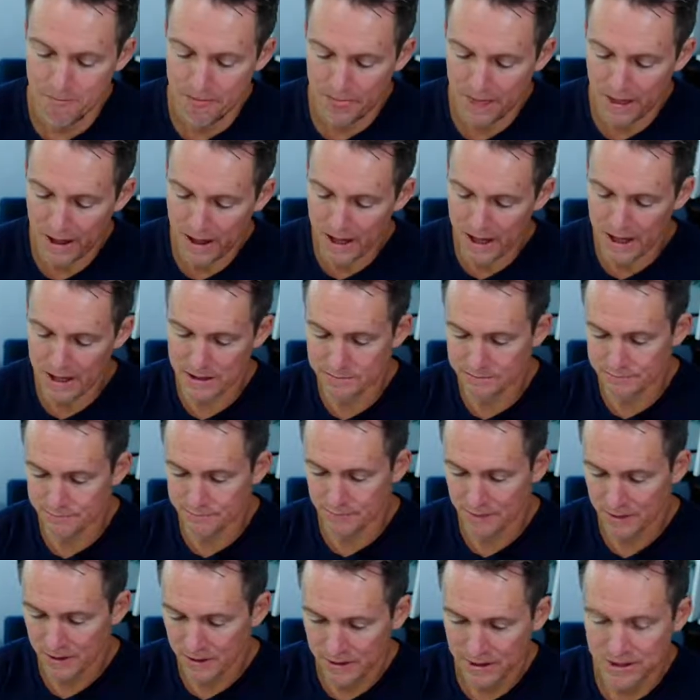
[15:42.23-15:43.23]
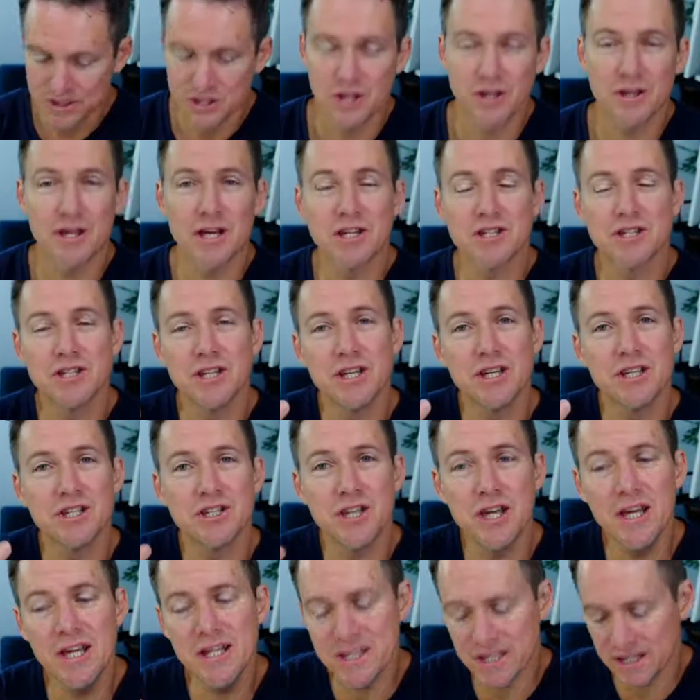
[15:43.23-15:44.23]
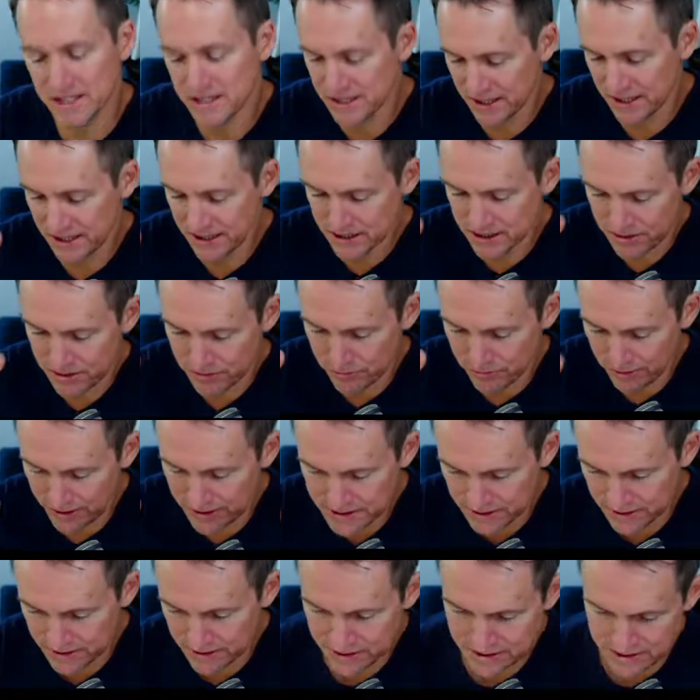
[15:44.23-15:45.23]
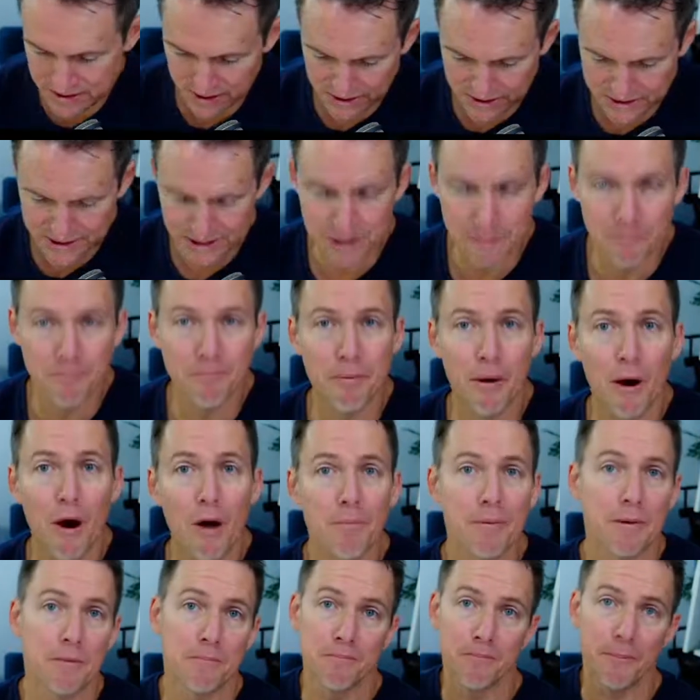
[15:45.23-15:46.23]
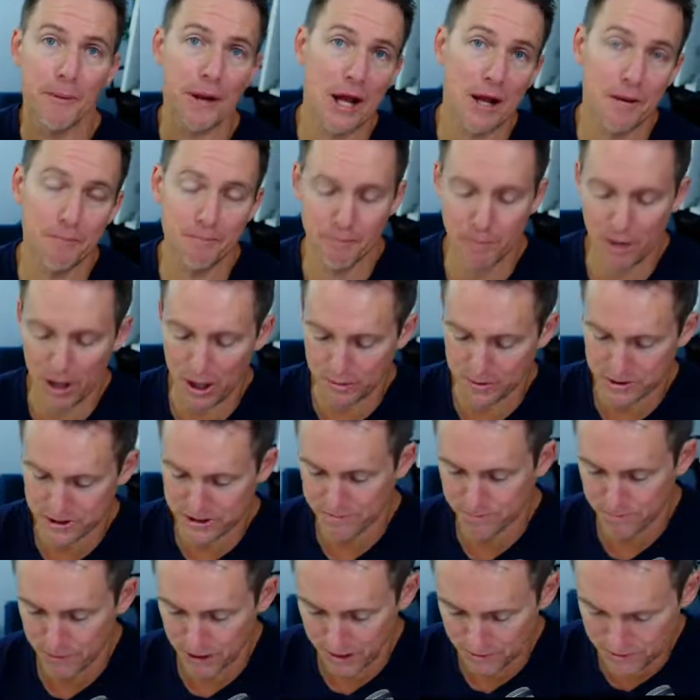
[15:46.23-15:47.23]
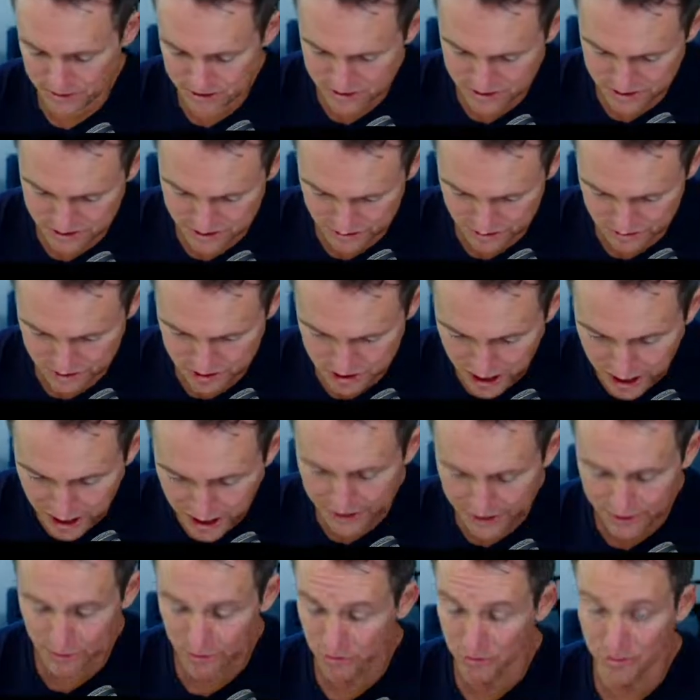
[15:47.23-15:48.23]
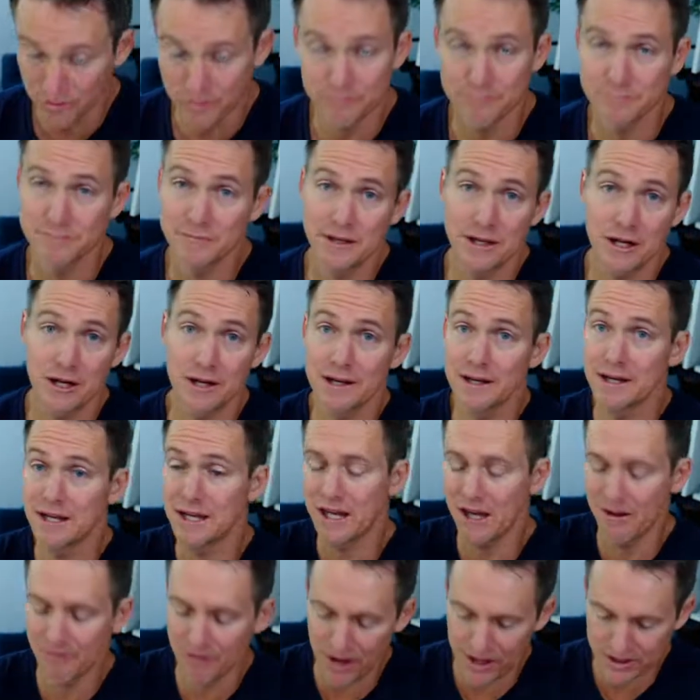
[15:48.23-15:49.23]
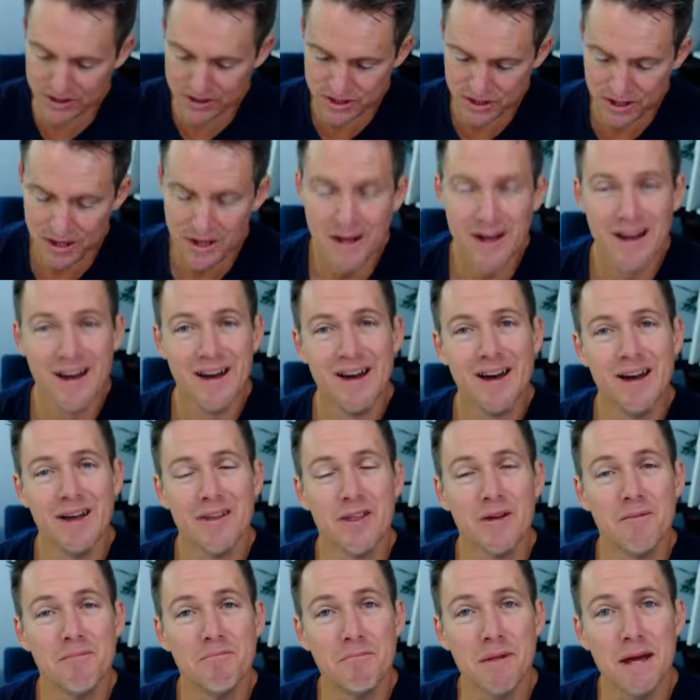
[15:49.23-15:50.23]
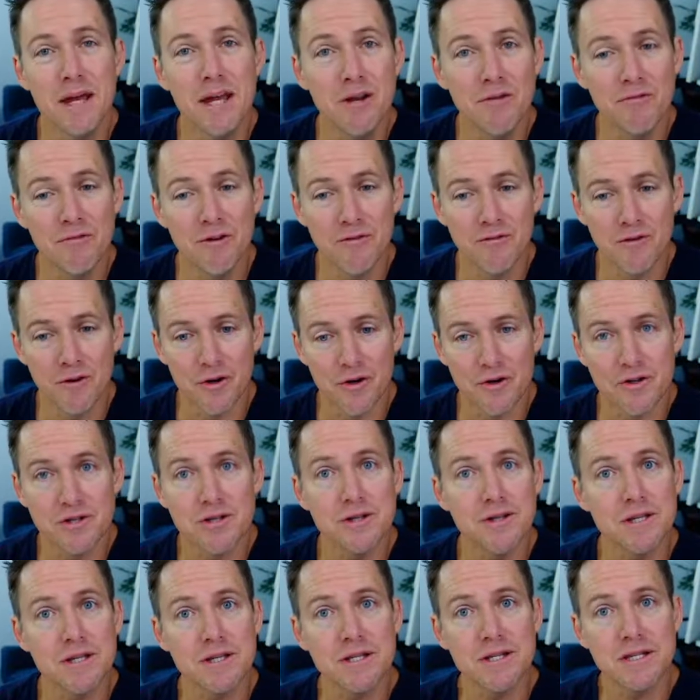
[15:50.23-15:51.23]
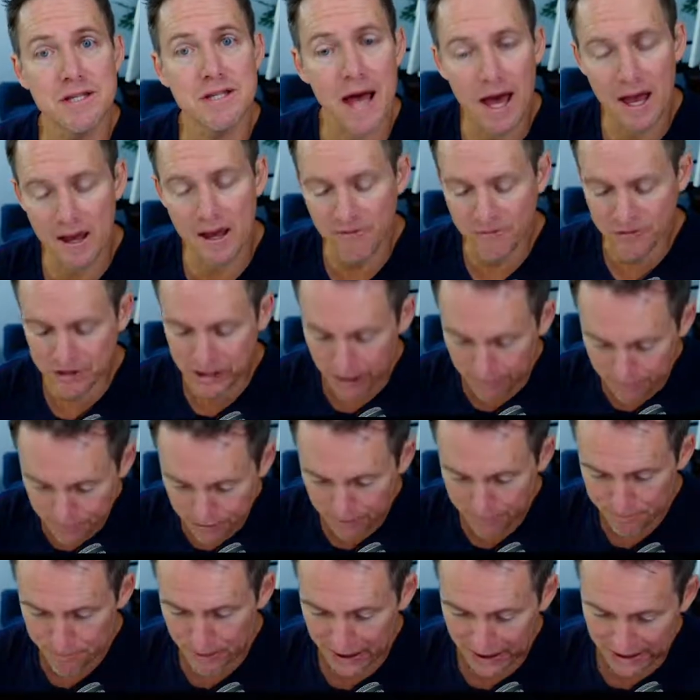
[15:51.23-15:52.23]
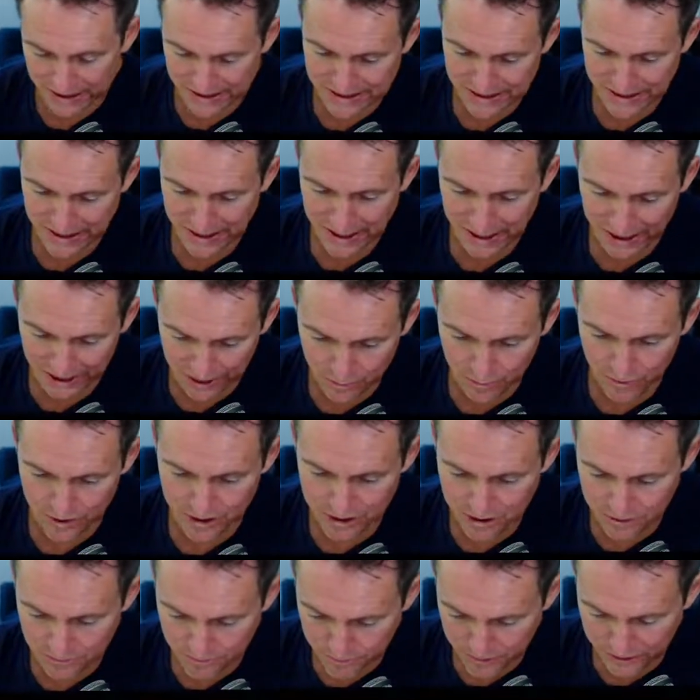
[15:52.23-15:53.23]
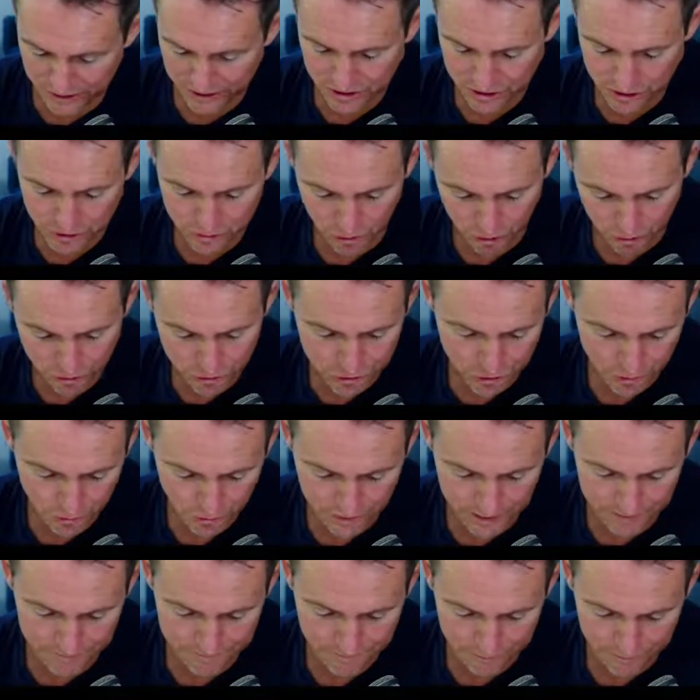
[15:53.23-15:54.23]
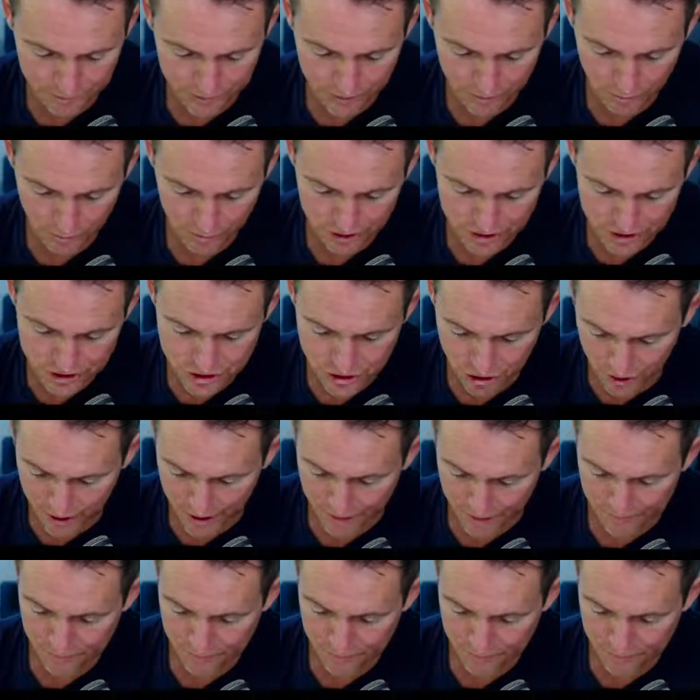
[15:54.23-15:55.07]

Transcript: So there's these things. It's the reason this thing's going to pop and blow its stack, or give us the mean reversion, the saved up, the banked equity, the banked growth that we desire.